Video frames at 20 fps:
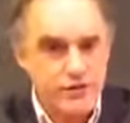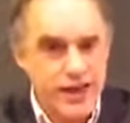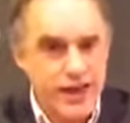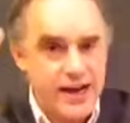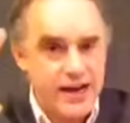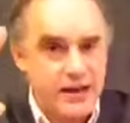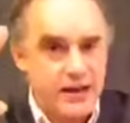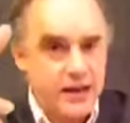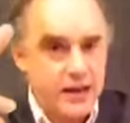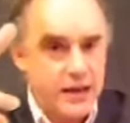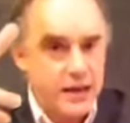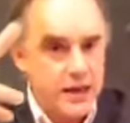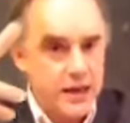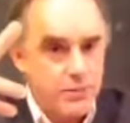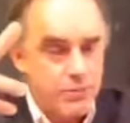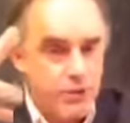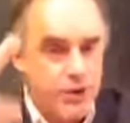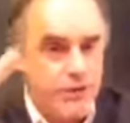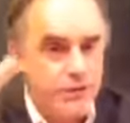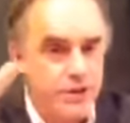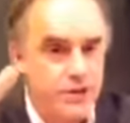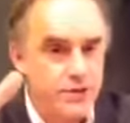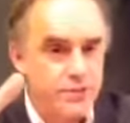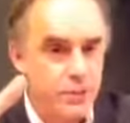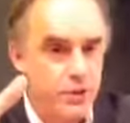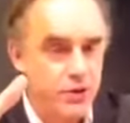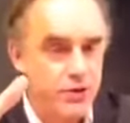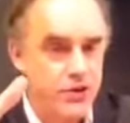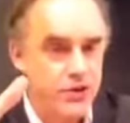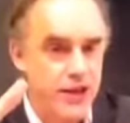of that previous
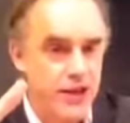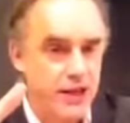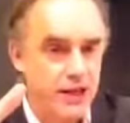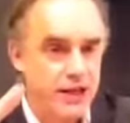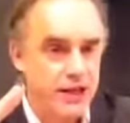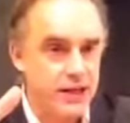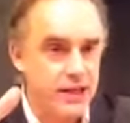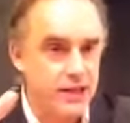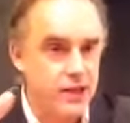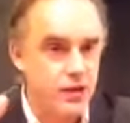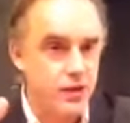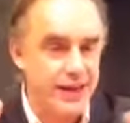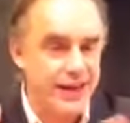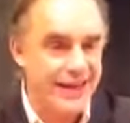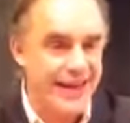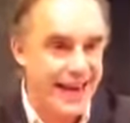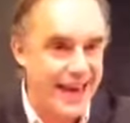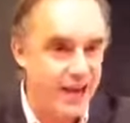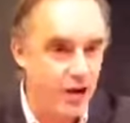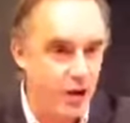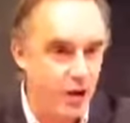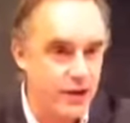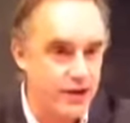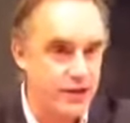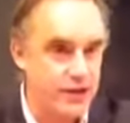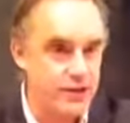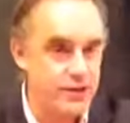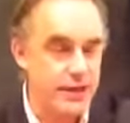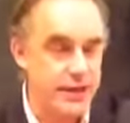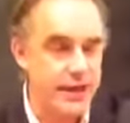personality into a
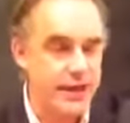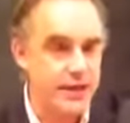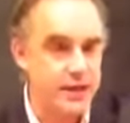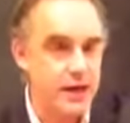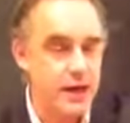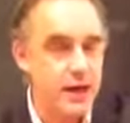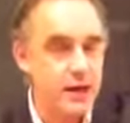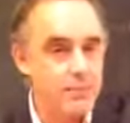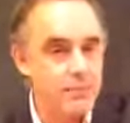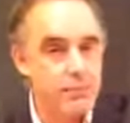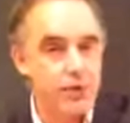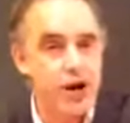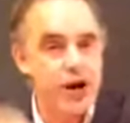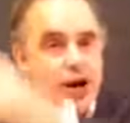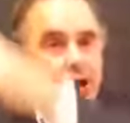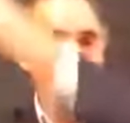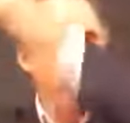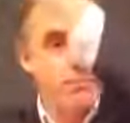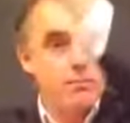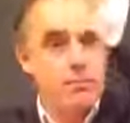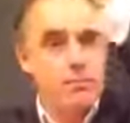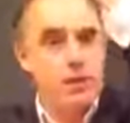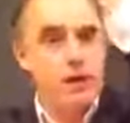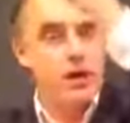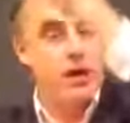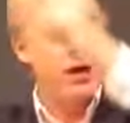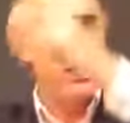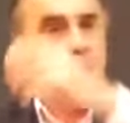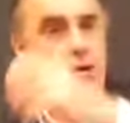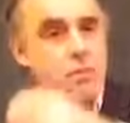chaotic state prime,
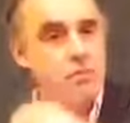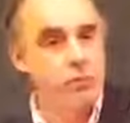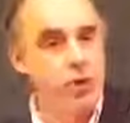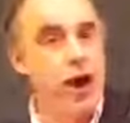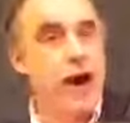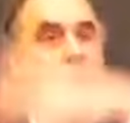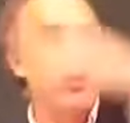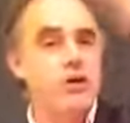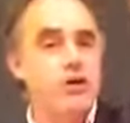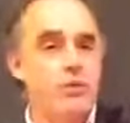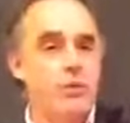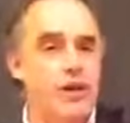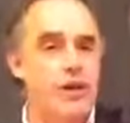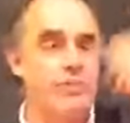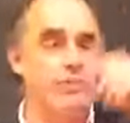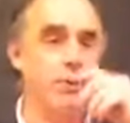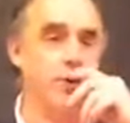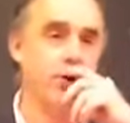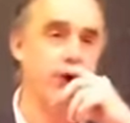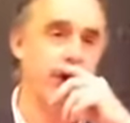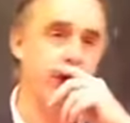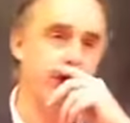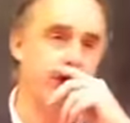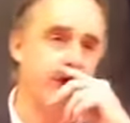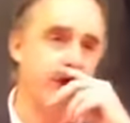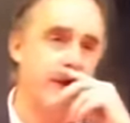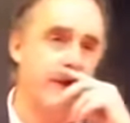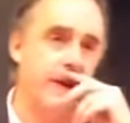prior to rebirth.